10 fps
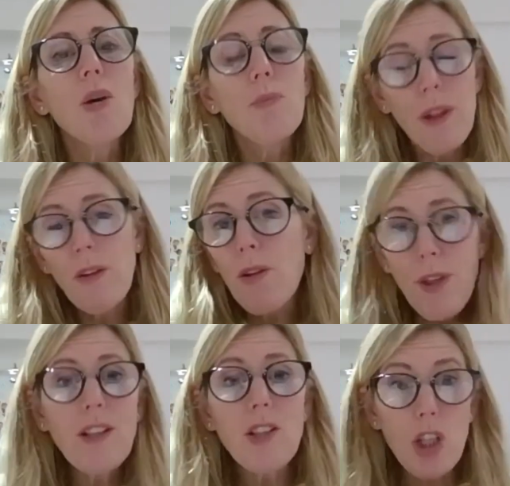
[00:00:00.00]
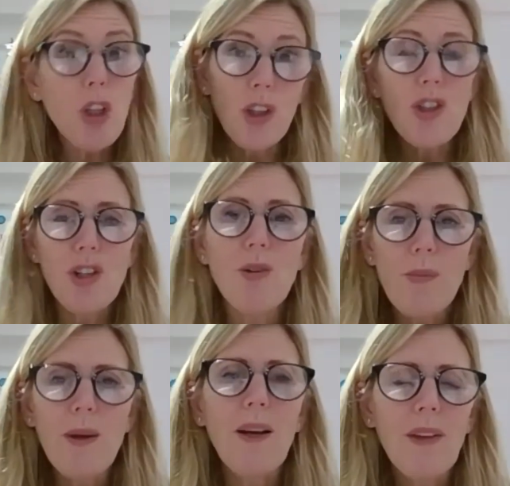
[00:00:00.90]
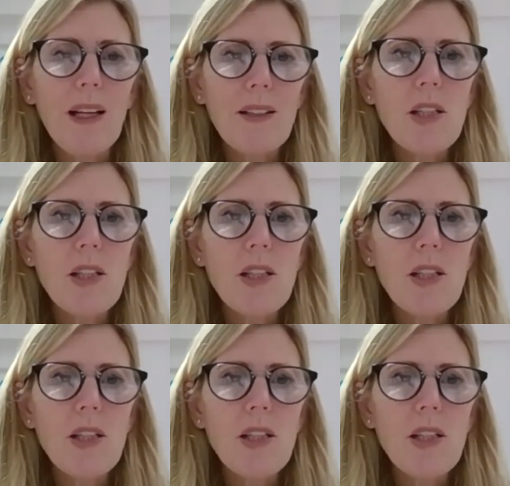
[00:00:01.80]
but there are things that you can do about that.